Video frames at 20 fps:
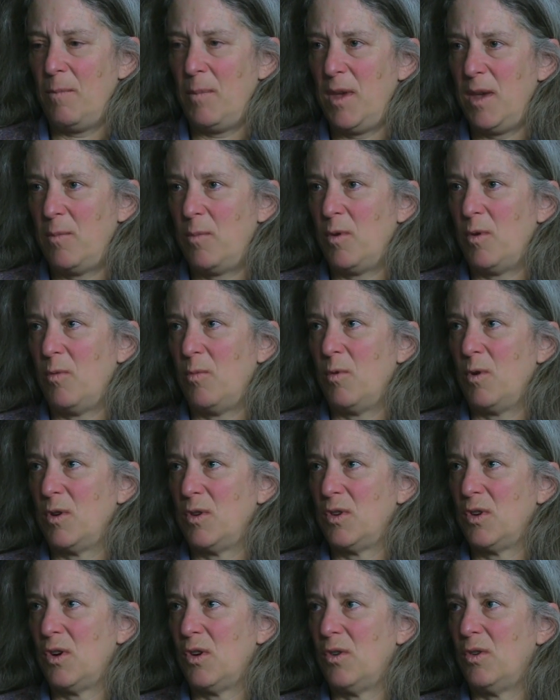people were
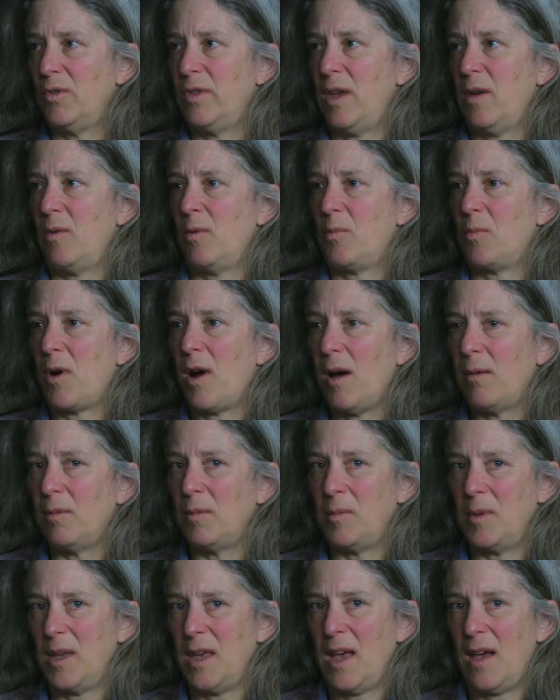told they would
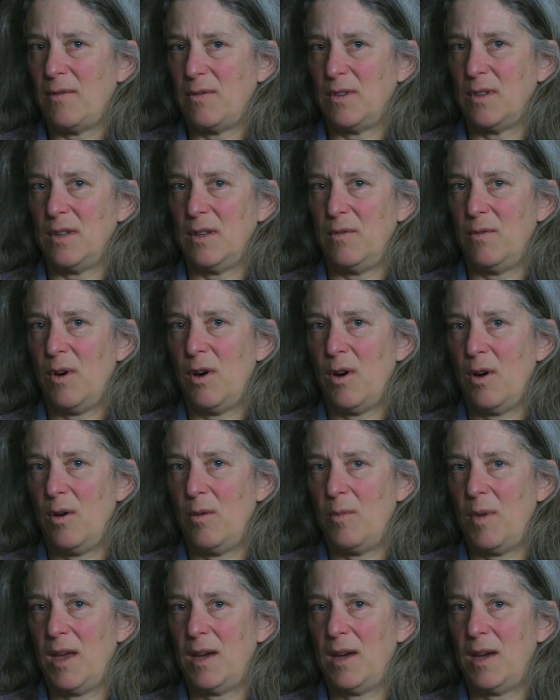probably have to leave home.